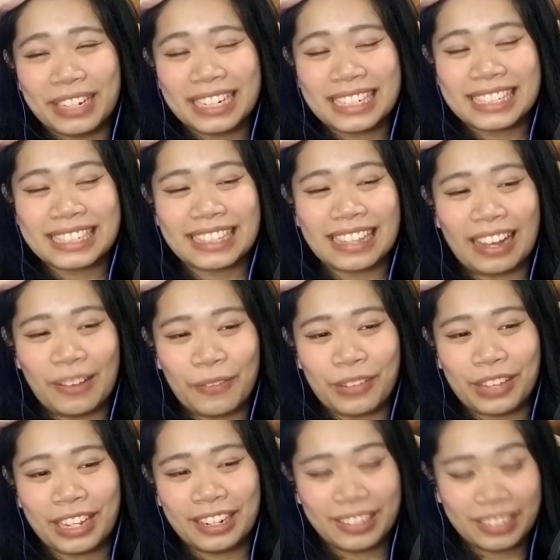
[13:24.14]
stop
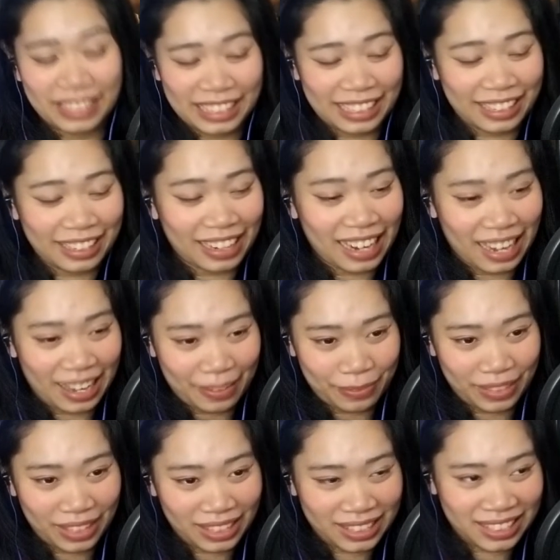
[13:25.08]
here. Holy crap,
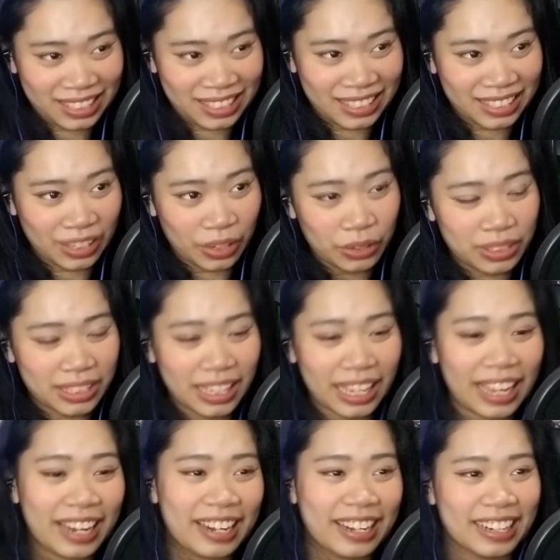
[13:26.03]
that's so
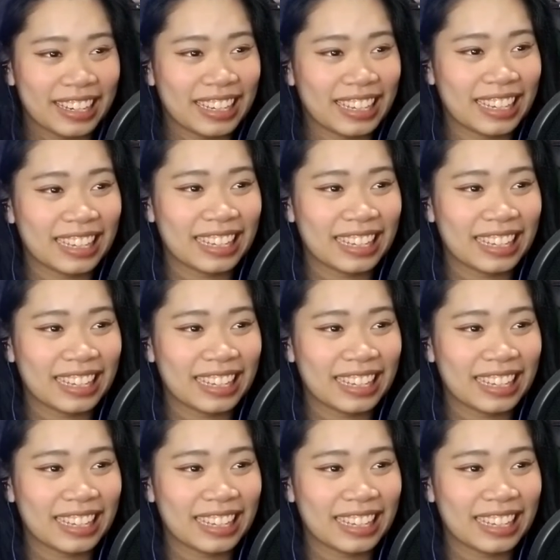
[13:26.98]
scary.